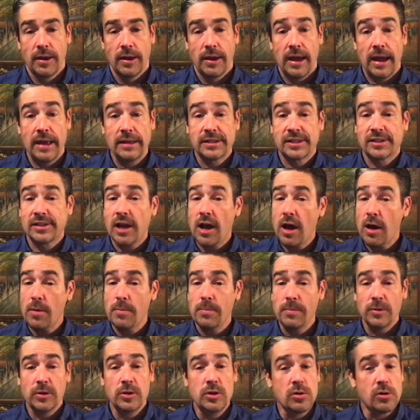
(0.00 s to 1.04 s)
And
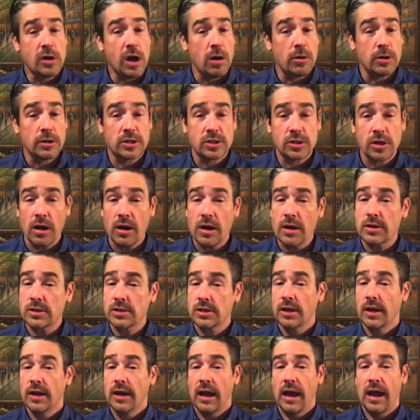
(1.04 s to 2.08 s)
some, you go to
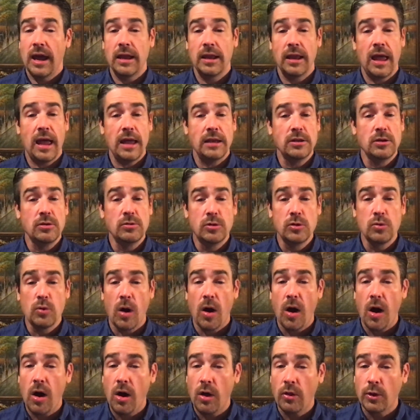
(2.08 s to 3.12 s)
church and you do
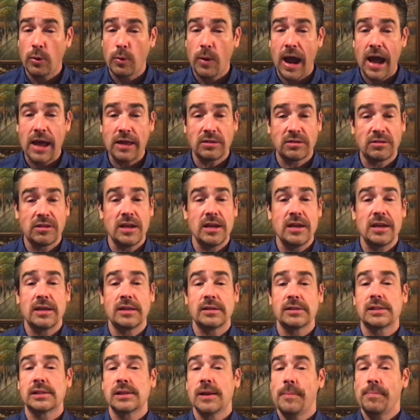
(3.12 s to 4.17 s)
all the right
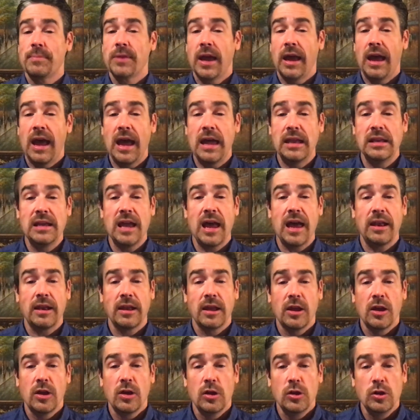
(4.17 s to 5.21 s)
things, and
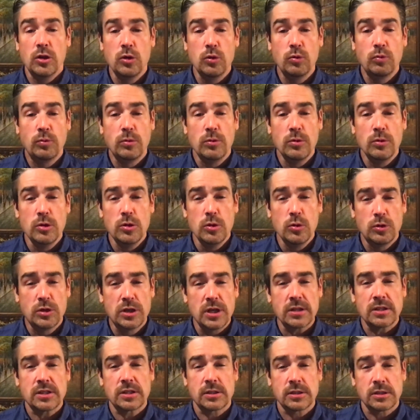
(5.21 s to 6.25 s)
yet you
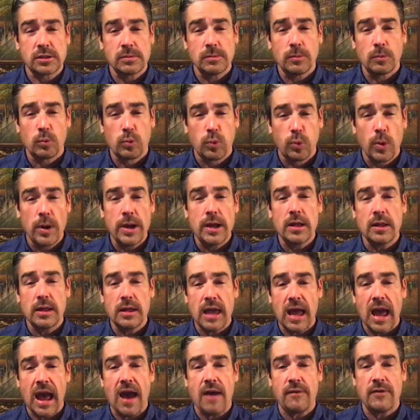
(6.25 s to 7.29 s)
just really
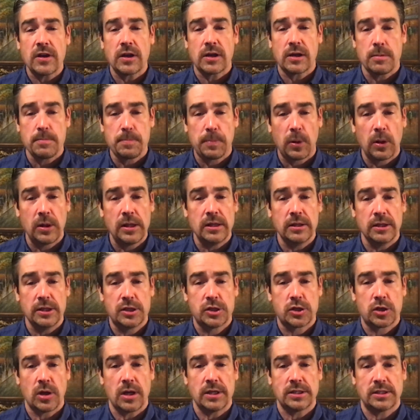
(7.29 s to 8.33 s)
haven't completely
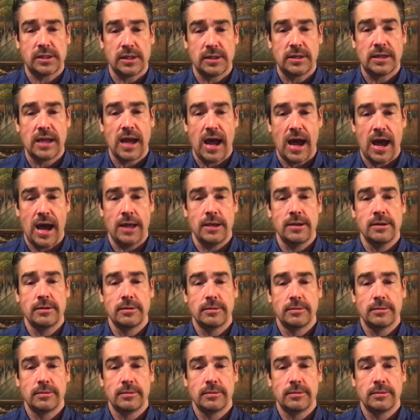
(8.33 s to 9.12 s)
trusted God.